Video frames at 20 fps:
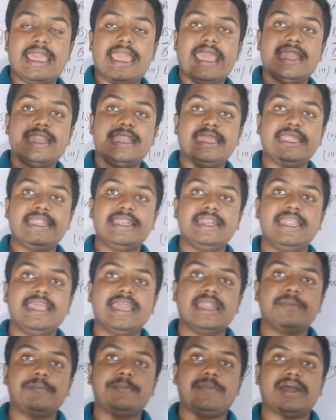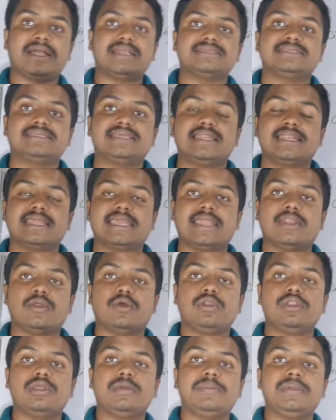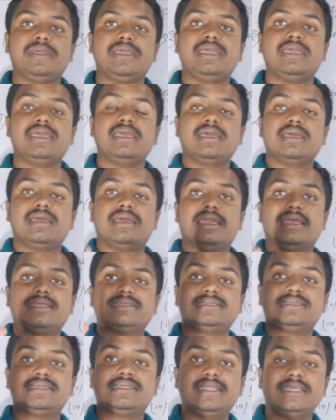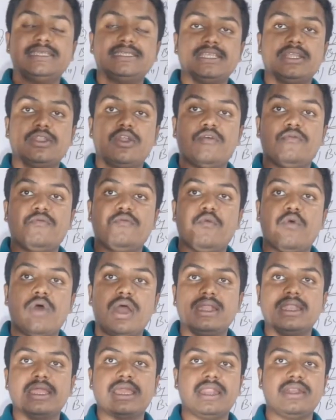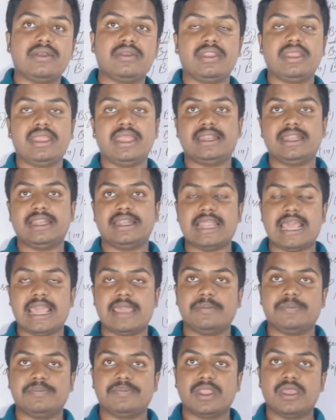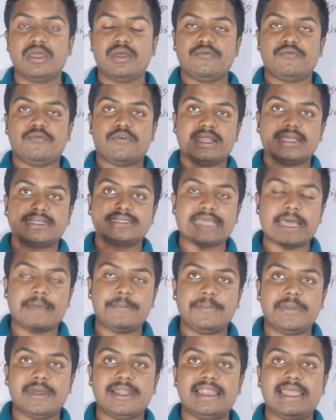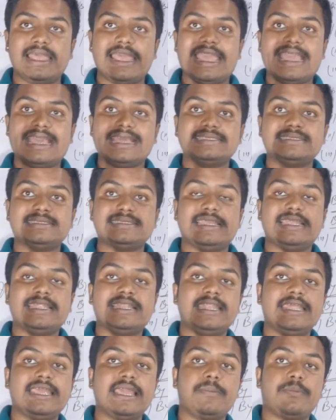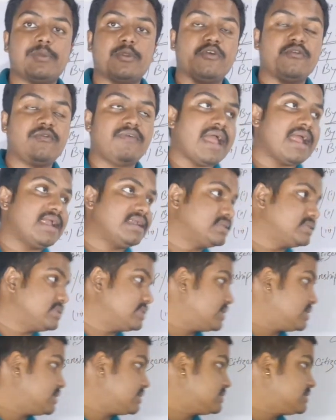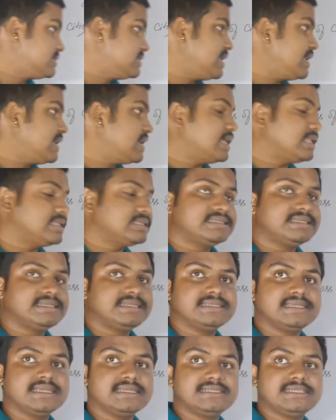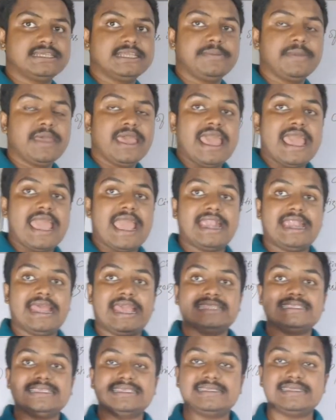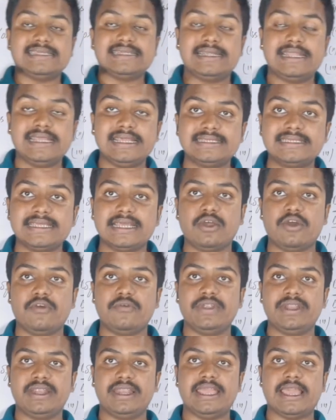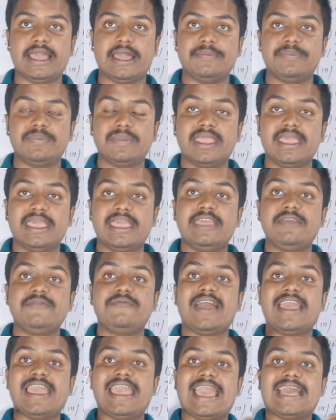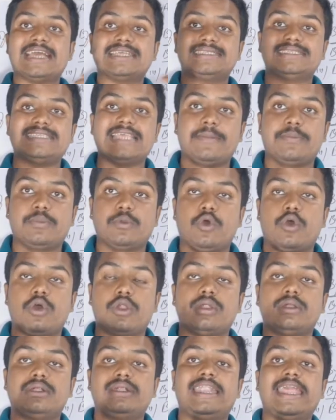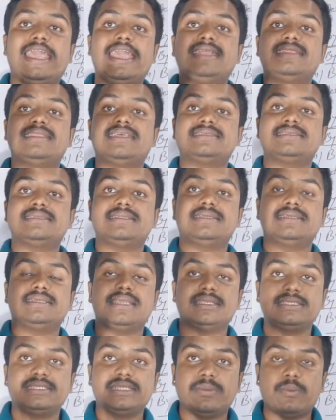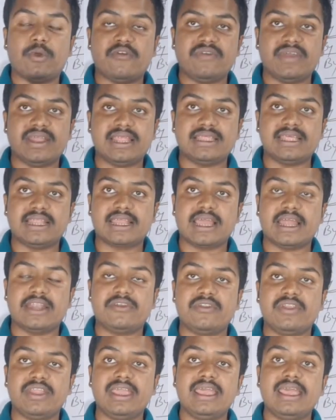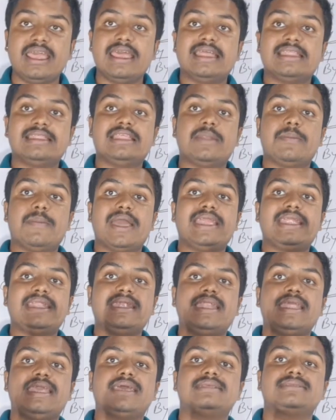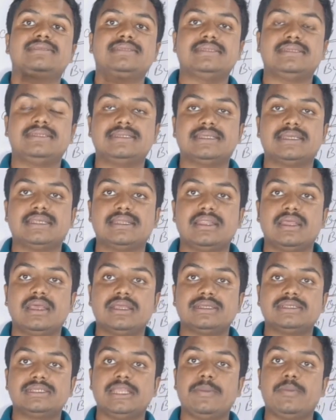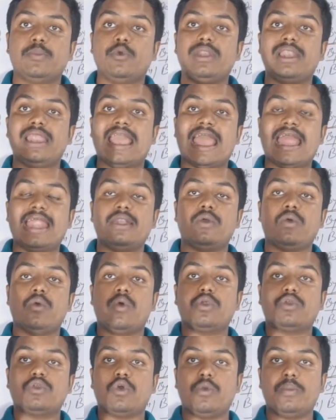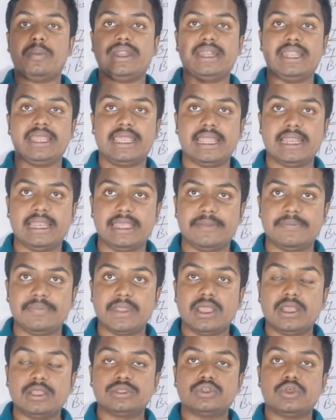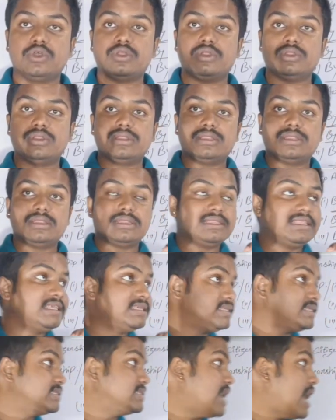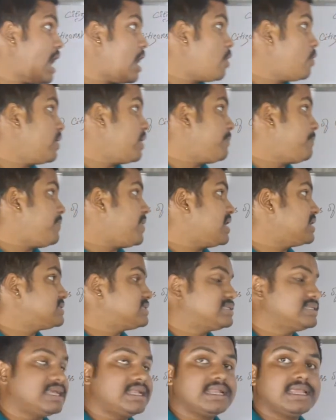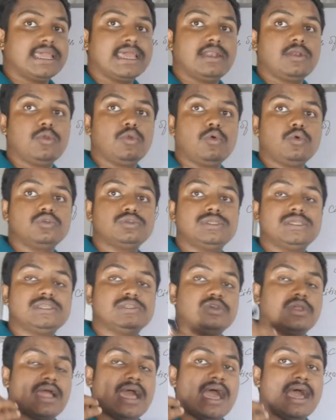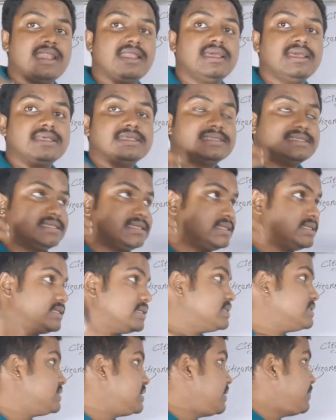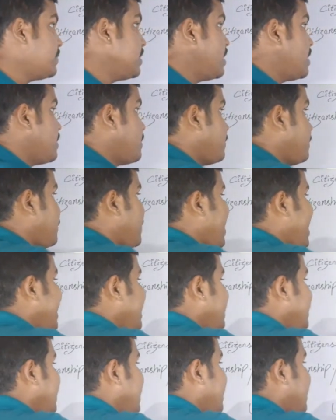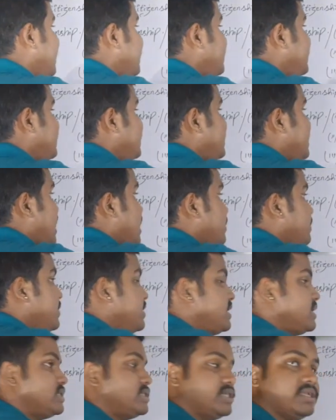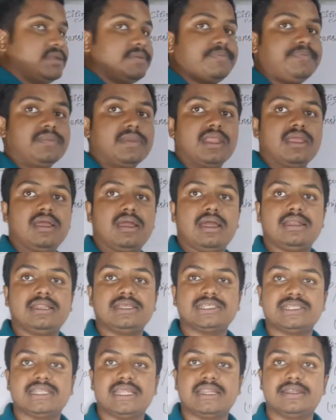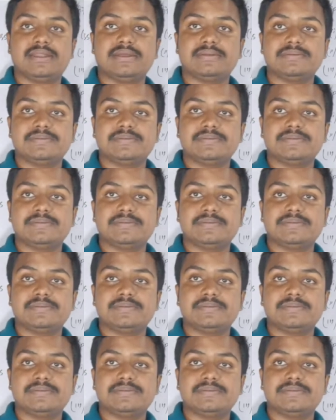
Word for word: an Indian person can only be a citizen of one country at a time. For example, as India provides single citizenship, and as a citizen of India, if I accept or take the citizenship of another country, then my Indian citizenship will end automatically. So this is how a person can lose his or her citizenship by termination. Understand?